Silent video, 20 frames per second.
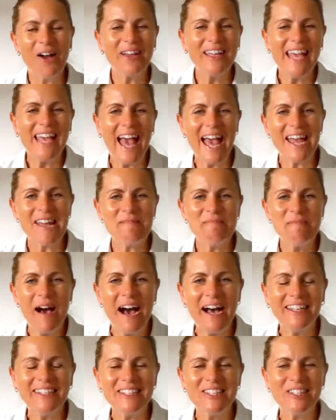Okay,
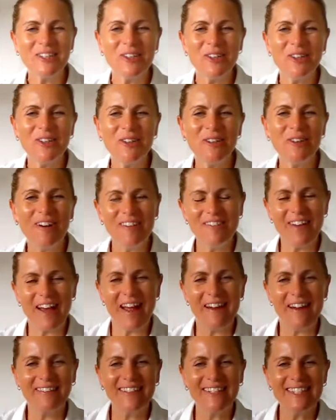part two of
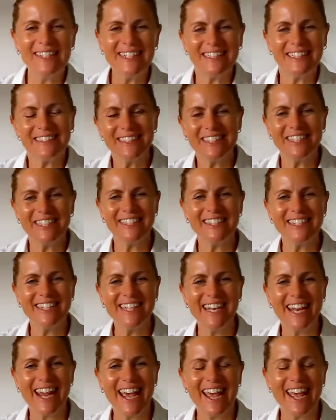our induction
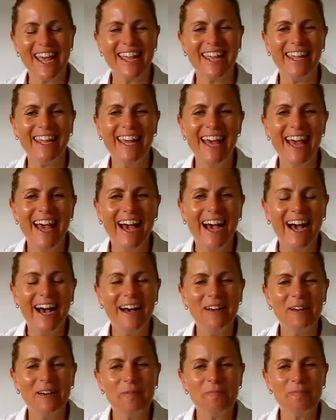today.
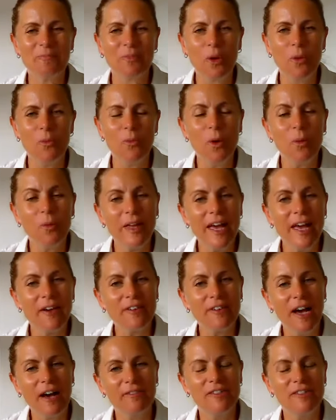What we
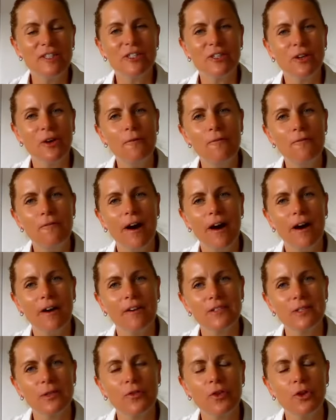have covered so
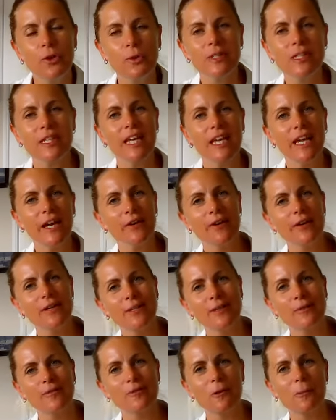far is, of course, key
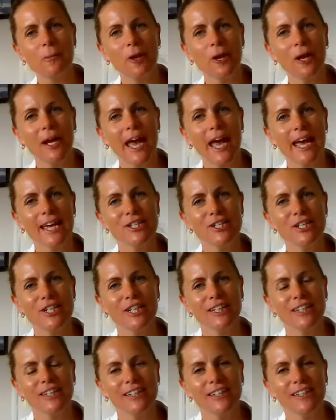areas of
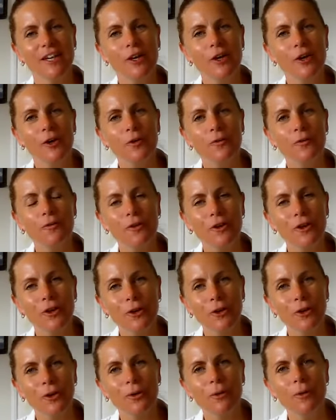communication for
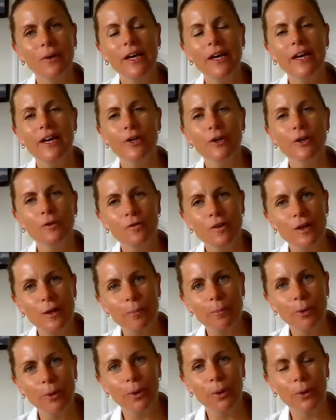you, your
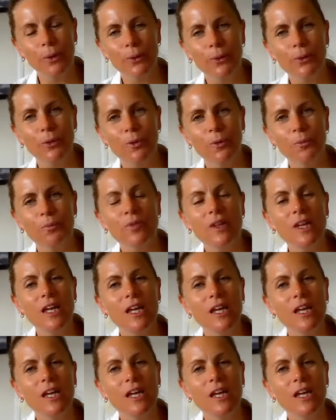vPortal,